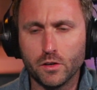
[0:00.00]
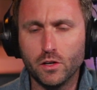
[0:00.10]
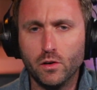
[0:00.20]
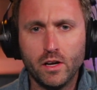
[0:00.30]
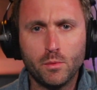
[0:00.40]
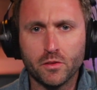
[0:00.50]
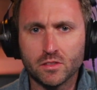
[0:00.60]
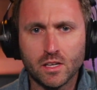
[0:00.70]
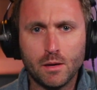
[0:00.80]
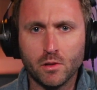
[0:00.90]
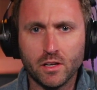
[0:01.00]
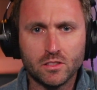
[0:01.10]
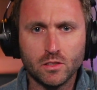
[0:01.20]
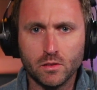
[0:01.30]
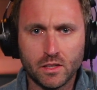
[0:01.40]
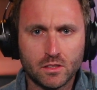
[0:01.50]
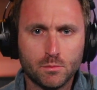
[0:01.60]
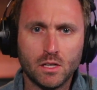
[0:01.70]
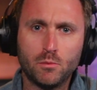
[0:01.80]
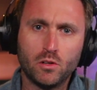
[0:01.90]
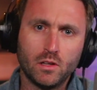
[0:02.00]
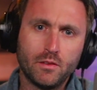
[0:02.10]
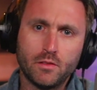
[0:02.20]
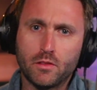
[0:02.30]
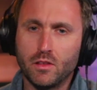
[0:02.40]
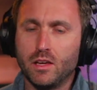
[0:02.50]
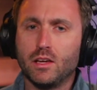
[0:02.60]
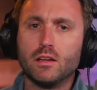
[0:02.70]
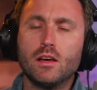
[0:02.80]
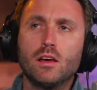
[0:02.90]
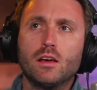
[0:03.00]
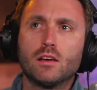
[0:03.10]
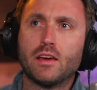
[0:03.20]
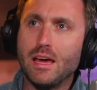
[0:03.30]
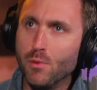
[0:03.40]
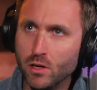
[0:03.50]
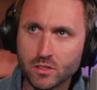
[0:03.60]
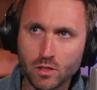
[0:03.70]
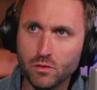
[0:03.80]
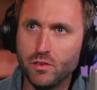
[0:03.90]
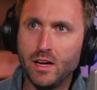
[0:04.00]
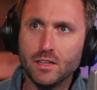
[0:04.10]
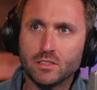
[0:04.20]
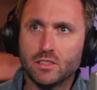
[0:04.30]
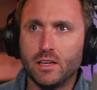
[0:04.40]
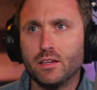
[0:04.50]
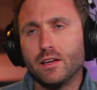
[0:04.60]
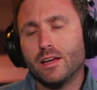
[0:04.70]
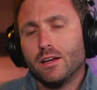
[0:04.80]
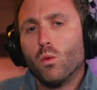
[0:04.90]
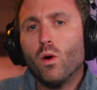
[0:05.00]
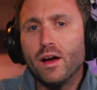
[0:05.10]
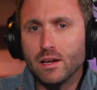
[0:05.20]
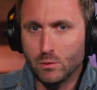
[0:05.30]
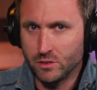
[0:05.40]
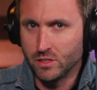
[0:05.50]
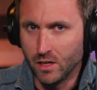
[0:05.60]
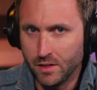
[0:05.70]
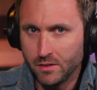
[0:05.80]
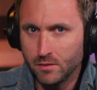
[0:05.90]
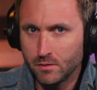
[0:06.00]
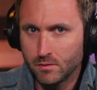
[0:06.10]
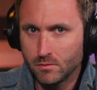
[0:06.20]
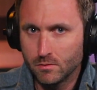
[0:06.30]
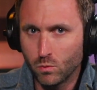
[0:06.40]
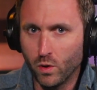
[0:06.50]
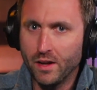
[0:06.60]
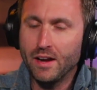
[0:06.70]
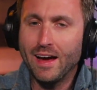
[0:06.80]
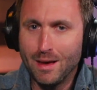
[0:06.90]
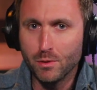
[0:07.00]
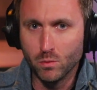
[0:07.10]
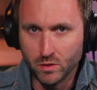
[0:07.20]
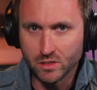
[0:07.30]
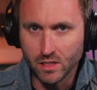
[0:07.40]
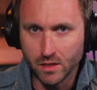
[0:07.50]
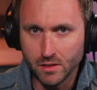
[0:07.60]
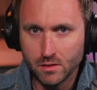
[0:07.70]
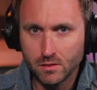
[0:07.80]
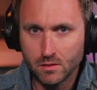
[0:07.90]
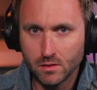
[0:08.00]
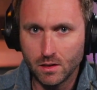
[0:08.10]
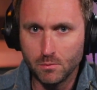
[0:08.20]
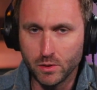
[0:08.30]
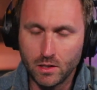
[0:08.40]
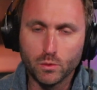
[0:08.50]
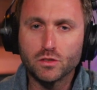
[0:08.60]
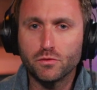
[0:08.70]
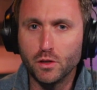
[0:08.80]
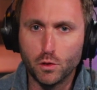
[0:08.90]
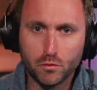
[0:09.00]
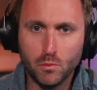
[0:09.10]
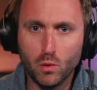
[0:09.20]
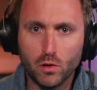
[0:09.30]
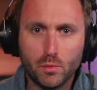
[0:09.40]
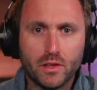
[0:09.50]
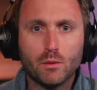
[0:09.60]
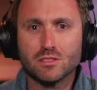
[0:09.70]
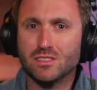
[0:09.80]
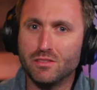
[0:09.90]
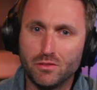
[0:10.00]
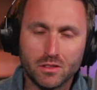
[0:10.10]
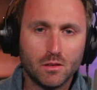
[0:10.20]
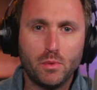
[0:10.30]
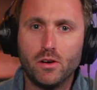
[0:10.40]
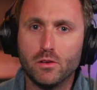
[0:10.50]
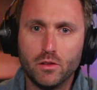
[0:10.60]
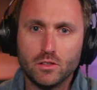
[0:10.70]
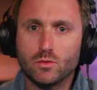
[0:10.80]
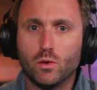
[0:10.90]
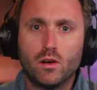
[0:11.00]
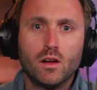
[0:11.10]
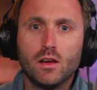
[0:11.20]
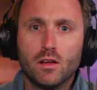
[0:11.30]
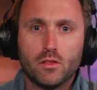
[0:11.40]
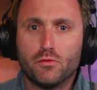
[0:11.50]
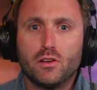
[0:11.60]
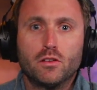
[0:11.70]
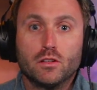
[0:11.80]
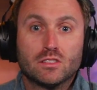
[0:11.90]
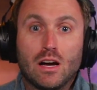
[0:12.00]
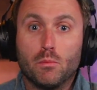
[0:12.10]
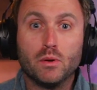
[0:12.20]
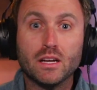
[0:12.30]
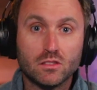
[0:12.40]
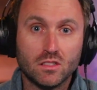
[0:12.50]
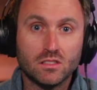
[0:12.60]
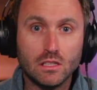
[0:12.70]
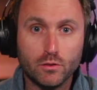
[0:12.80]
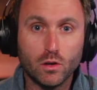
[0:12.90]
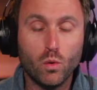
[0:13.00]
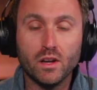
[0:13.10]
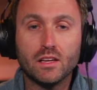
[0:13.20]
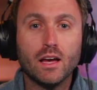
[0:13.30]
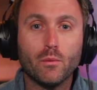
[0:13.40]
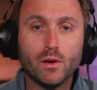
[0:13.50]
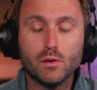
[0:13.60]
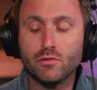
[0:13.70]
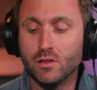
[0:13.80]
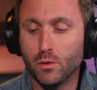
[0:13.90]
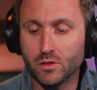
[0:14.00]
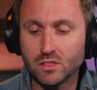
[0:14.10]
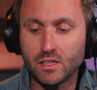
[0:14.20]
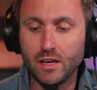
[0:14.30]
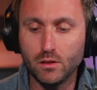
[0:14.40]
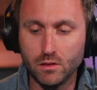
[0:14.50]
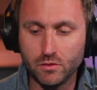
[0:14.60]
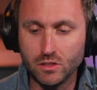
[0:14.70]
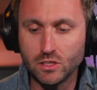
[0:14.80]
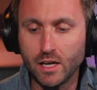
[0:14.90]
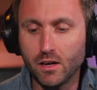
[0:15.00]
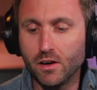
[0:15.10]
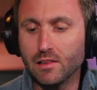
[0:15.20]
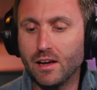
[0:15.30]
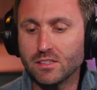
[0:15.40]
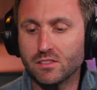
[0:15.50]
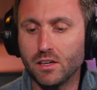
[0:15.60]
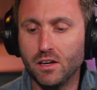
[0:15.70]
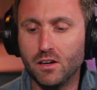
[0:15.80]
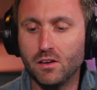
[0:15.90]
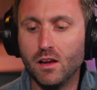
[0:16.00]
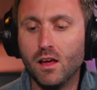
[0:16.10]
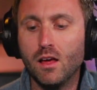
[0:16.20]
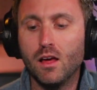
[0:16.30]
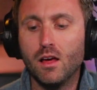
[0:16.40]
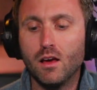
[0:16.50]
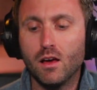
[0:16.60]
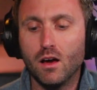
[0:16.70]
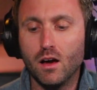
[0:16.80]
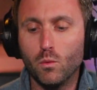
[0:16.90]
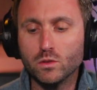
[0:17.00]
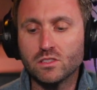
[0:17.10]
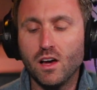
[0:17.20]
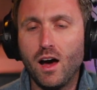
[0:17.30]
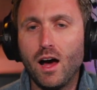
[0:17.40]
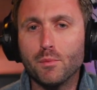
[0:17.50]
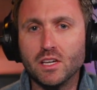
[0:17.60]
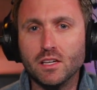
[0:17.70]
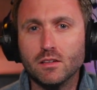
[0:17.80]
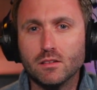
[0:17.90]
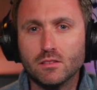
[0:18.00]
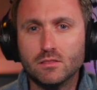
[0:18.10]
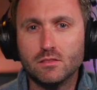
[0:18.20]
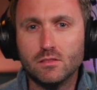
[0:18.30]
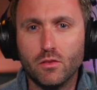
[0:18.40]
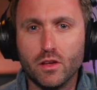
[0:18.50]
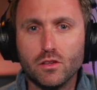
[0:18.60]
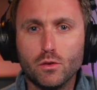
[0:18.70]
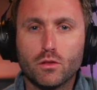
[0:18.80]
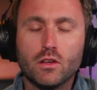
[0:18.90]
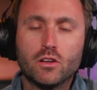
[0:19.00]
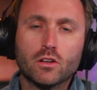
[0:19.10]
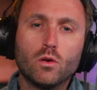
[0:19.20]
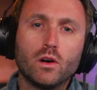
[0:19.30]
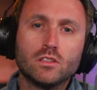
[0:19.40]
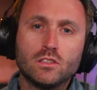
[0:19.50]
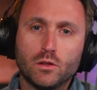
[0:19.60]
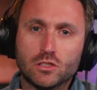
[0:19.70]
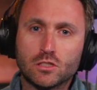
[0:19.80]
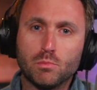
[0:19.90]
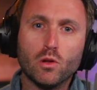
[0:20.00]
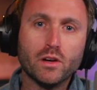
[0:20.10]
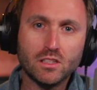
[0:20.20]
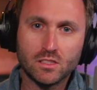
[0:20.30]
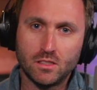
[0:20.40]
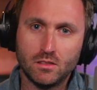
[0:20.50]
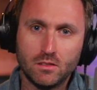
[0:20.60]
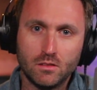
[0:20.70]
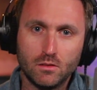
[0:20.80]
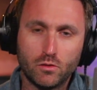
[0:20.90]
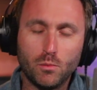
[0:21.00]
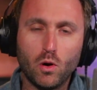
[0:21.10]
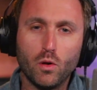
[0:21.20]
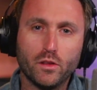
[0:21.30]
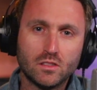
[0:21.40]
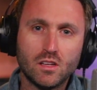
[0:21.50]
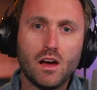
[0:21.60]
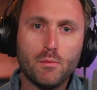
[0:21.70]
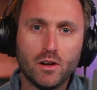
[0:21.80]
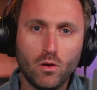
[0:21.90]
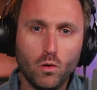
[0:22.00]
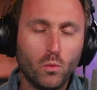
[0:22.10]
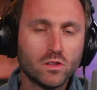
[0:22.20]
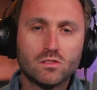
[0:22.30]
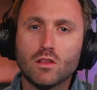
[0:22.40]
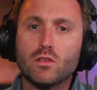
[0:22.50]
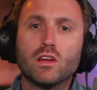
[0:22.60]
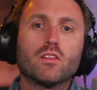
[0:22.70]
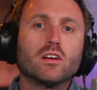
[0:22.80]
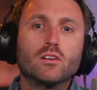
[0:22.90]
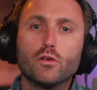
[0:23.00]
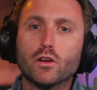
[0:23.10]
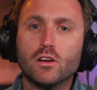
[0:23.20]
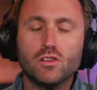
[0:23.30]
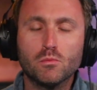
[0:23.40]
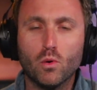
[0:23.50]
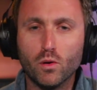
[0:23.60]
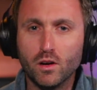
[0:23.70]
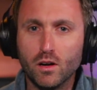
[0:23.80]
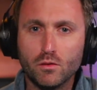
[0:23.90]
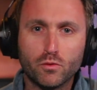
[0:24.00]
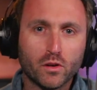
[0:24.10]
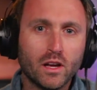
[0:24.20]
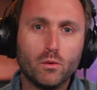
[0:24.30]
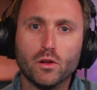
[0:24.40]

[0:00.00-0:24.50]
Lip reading: Well, you're right about the timeline too. Like September 11th, it came on so fast, and in a way it was done. What had happened was done, but there was fear of more, but that was different compared to this, where the fear is, how big is this even going to get? We don't even know the scale of this yet. All right, last thing here. What's the hobby that you think you're going to exploit from all this time at home? What's the thing that you're either going to do more of or get